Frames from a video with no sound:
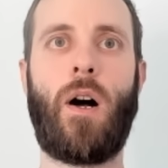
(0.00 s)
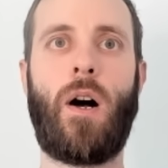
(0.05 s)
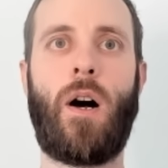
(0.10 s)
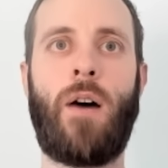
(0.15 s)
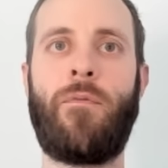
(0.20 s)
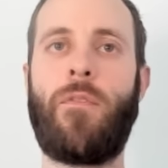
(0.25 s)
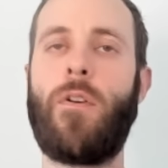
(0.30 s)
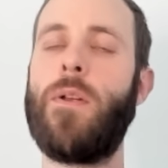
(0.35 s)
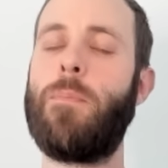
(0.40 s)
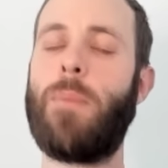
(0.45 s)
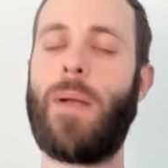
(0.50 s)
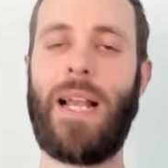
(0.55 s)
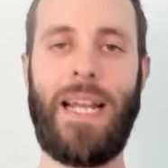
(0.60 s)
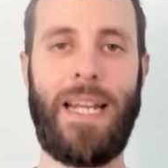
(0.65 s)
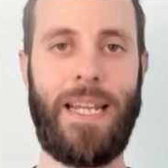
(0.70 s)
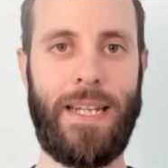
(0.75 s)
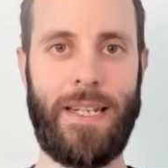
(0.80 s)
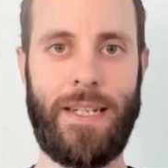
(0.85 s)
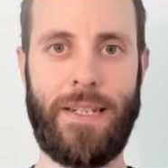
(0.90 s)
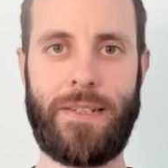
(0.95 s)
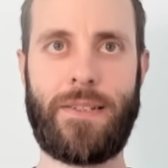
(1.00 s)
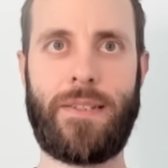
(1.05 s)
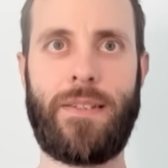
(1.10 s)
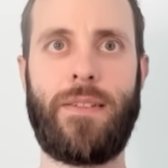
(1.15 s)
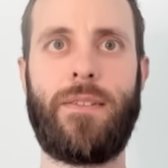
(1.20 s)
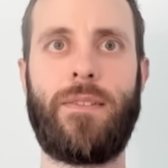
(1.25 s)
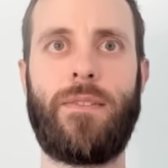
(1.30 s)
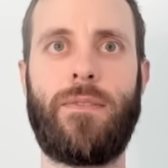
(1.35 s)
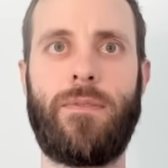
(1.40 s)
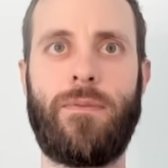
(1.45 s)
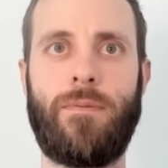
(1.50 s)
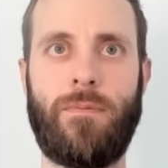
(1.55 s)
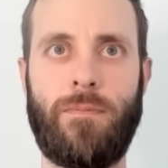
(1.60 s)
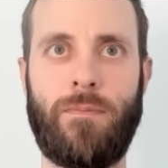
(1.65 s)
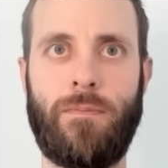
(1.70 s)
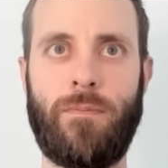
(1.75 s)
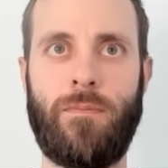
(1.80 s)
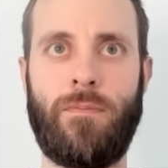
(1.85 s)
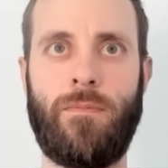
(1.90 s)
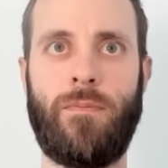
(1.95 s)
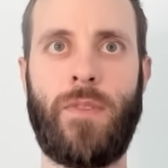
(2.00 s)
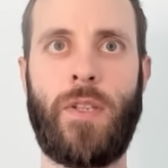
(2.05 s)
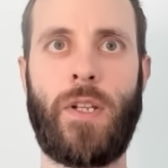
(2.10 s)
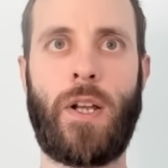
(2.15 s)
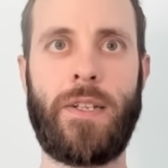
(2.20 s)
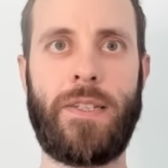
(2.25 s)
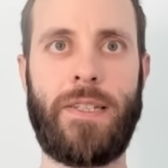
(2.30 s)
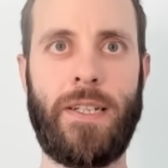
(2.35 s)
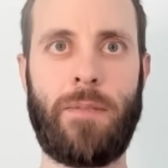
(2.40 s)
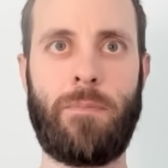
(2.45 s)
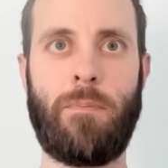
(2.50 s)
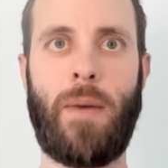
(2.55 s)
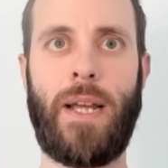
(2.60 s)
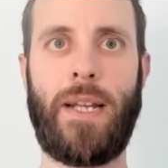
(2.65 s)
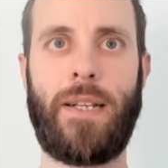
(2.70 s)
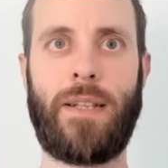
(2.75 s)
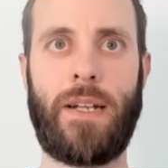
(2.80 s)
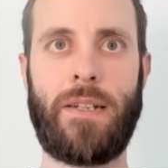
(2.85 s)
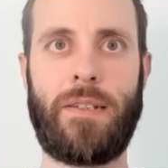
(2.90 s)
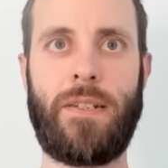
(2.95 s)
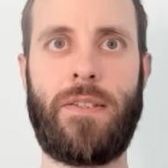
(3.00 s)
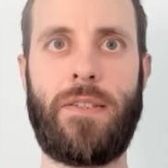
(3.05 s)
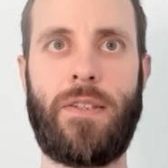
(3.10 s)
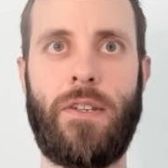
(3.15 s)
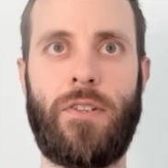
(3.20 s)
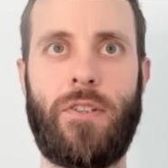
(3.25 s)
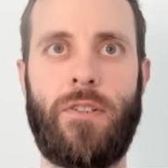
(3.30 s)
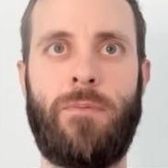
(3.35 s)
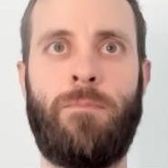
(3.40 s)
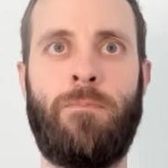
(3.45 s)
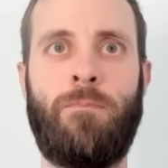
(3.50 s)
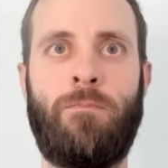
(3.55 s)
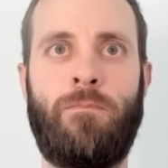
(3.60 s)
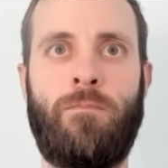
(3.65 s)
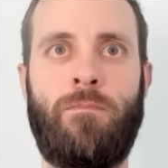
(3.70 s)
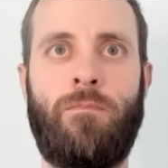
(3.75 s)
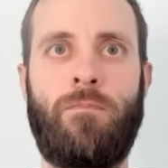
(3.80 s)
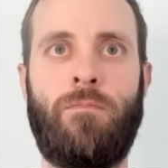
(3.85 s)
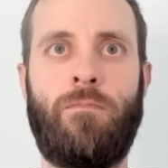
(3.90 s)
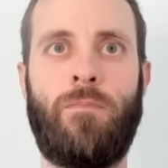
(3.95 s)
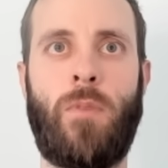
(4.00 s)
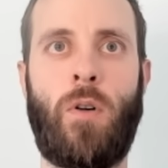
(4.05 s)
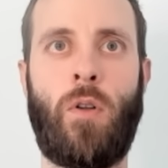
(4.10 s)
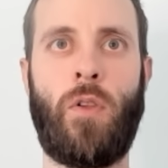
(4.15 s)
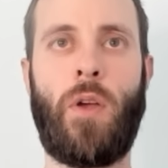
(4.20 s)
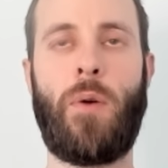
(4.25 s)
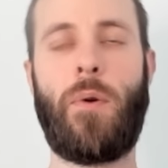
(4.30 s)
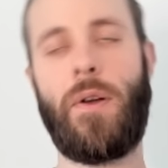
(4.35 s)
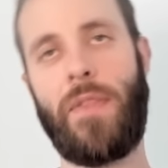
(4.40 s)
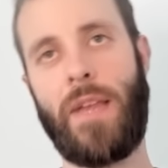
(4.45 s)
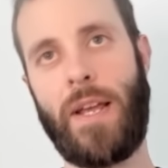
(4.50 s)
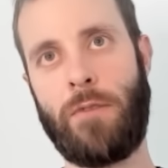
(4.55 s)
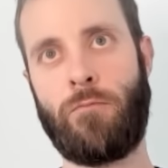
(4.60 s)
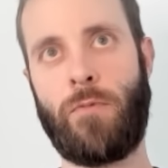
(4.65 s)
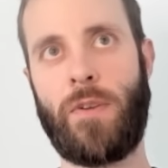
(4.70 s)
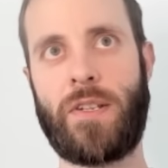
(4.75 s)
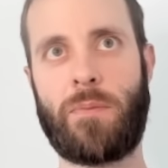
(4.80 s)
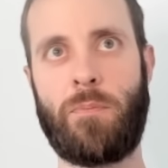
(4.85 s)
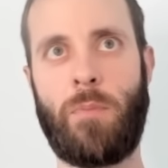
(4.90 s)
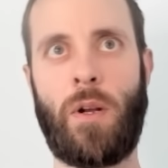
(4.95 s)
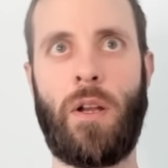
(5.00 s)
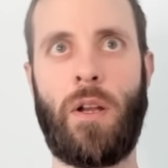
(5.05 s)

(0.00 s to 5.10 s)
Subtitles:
I'm very pleased that I did make that decision. Although I then risked my